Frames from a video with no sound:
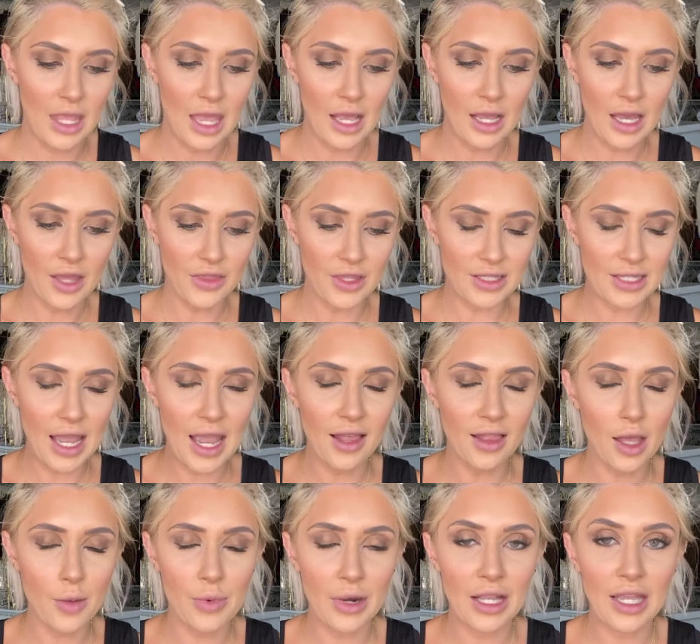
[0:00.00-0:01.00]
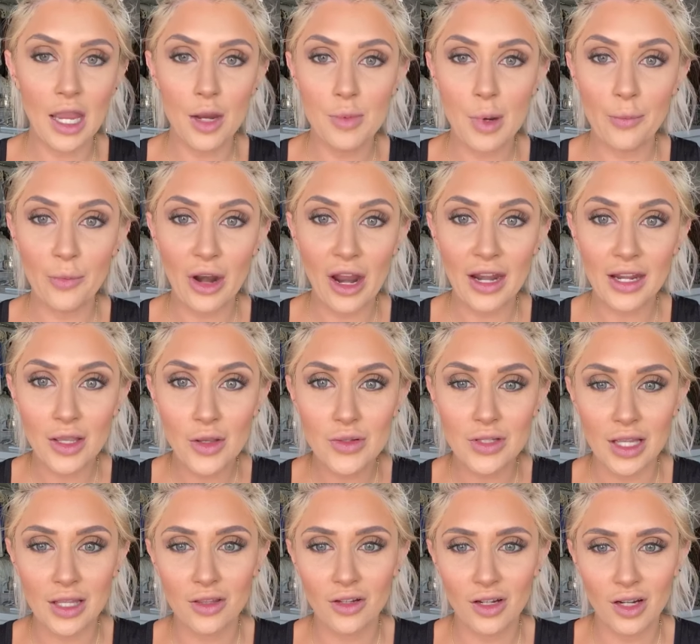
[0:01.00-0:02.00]
I got this highlight, but I can't remember how to use
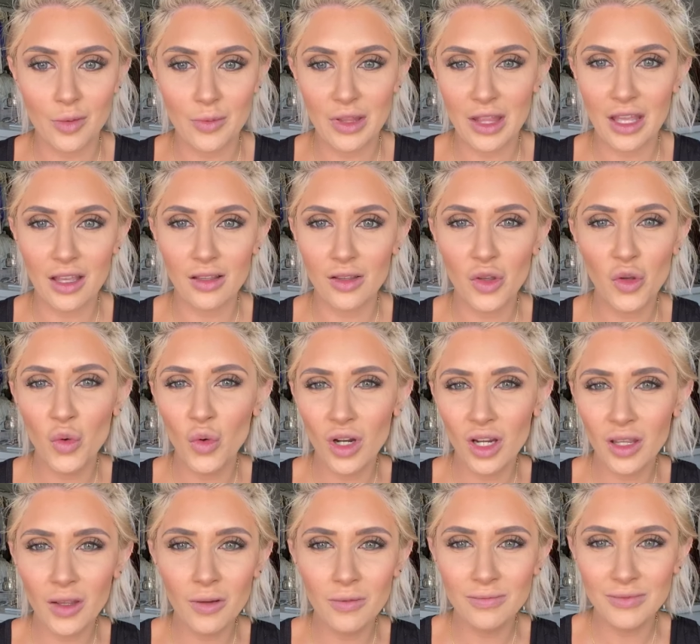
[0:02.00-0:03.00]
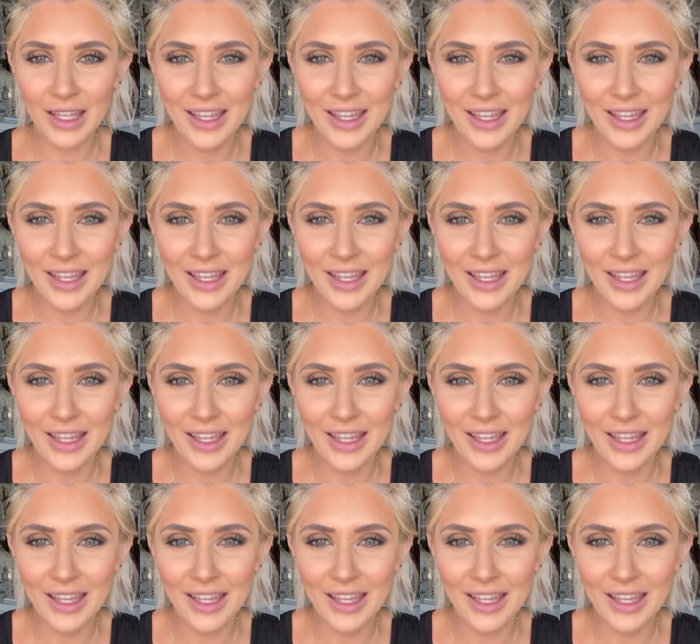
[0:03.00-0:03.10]
it. They're gonna be like, who are you?